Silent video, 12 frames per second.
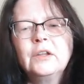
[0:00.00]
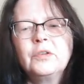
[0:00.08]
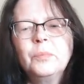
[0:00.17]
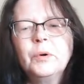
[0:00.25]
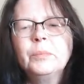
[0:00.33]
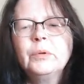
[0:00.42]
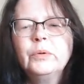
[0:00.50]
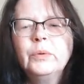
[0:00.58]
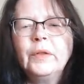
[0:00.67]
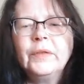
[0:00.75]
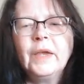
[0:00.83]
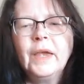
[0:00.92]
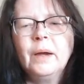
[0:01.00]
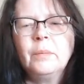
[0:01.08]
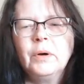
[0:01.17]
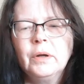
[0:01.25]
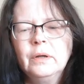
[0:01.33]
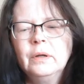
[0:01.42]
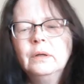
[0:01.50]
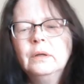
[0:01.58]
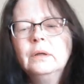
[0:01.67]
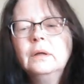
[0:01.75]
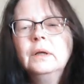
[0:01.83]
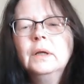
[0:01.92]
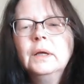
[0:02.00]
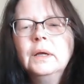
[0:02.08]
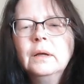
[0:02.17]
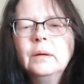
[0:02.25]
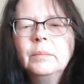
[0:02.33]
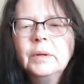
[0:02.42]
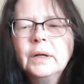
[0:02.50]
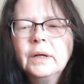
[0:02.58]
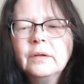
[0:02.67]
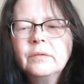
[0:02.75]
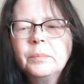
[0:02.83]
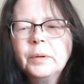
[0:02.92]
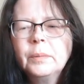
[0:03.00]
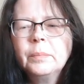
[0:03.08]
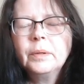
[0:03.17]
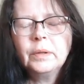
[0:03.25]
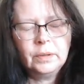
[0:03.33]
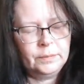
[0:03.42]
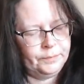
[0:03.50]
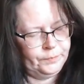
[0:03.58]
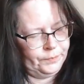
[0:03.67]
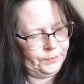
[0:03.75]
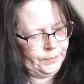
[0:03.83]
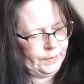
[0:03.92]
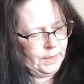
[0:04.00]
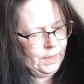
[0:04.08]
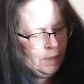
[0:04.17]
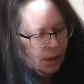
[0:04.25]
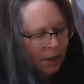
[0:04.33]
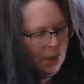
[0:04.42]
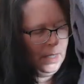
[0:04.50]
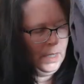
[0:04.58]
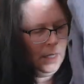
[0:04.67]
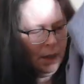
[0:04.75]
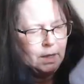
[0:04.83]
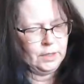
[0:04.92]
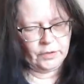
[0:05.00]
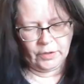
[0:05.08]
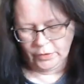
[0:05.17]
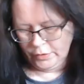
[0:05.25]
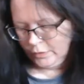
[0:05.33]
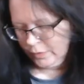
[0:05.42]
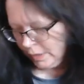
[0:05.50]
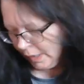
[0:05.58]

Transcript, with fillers: Looks more blue on the camera, but it is purple and a darker